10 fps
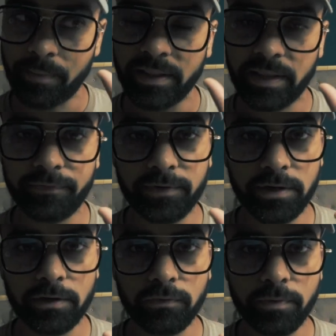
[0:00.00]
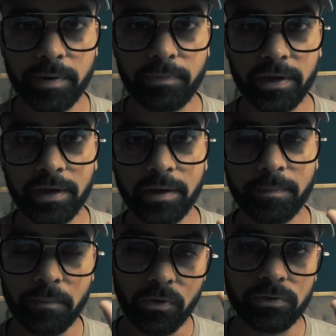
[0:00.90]
My left ear would be picking
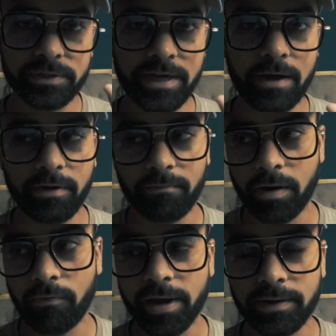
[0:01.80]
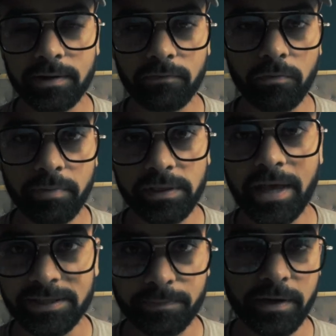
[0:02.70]
up more sound and my right ear would be
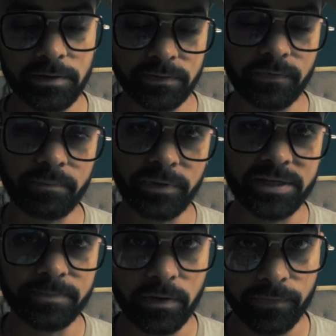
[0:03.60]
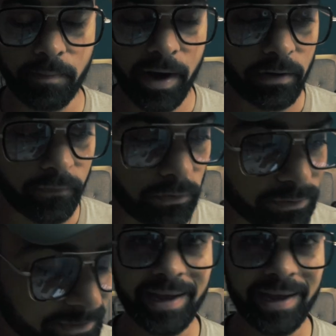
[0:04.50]
less because of the placement of the microphones.